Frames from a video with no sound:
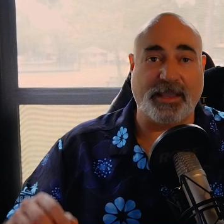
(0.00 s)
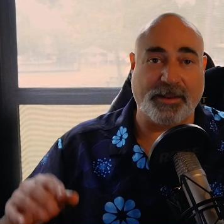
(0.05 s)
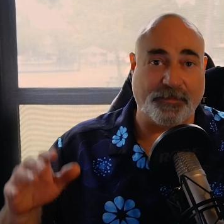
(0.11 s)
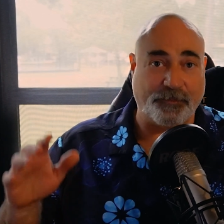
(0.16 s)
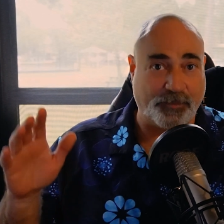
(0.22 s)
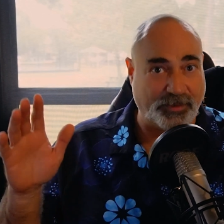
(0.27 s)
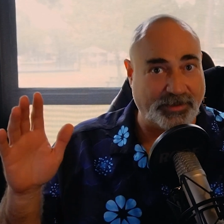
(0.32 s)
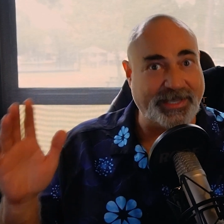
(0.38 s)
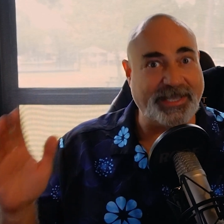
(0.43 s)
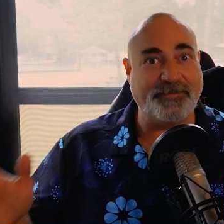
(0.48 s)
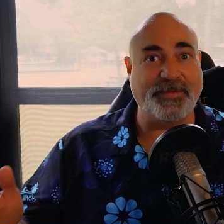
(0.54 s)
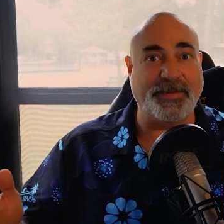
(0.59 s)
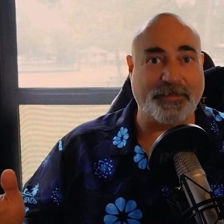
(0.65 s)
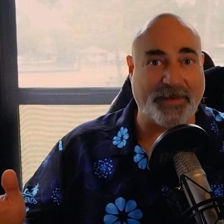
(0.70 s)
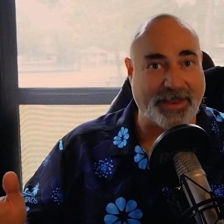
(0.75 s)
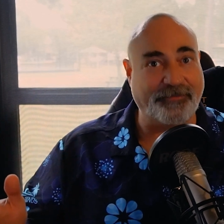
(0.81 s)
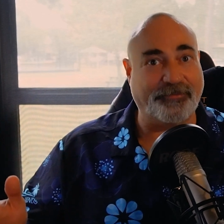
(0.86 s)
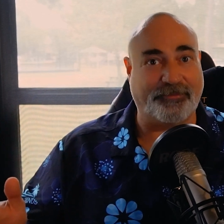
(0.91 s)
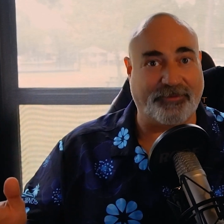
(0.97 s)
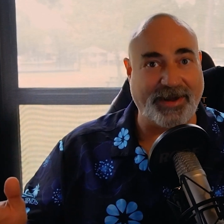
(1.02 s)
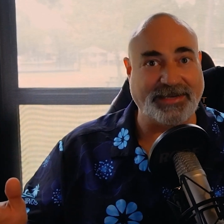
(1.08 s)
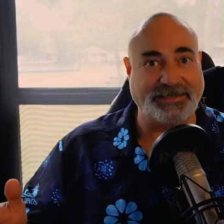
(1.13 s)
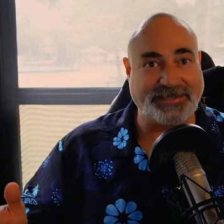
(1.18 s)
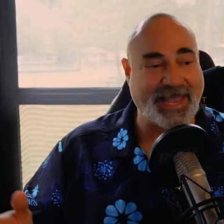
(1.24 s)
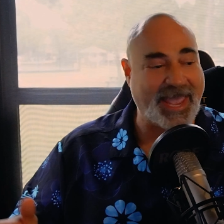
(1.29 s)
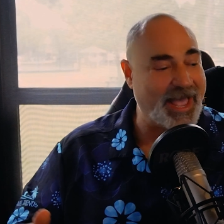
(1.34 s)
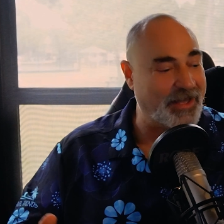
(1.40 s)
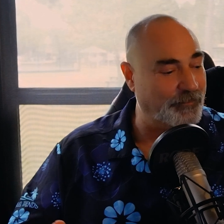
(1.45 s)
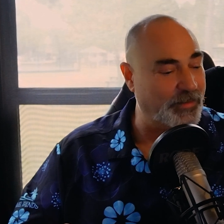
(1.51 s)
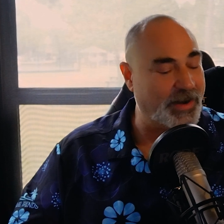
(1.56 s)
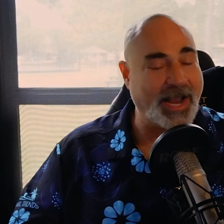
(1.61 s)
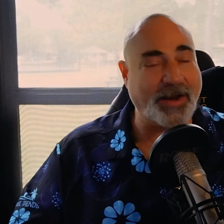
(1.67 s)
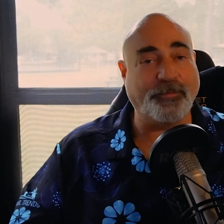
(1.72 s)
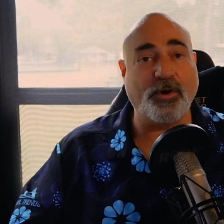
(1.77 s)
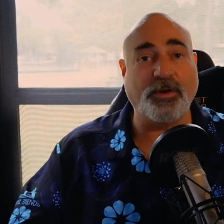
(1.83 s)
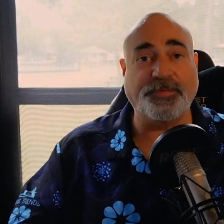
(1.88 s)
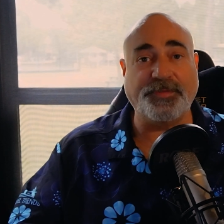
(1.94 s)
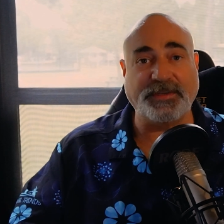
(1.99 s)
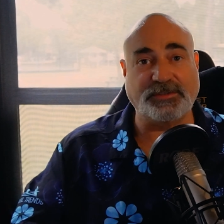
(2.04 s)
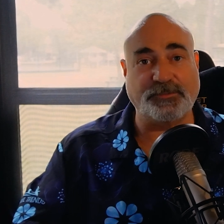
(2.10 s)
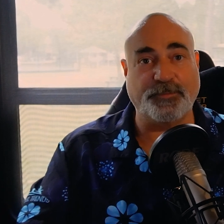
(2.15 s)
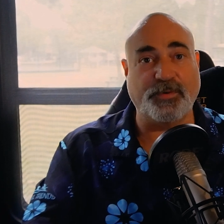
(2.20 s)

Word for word: and believe me, my friends have, but I wrote this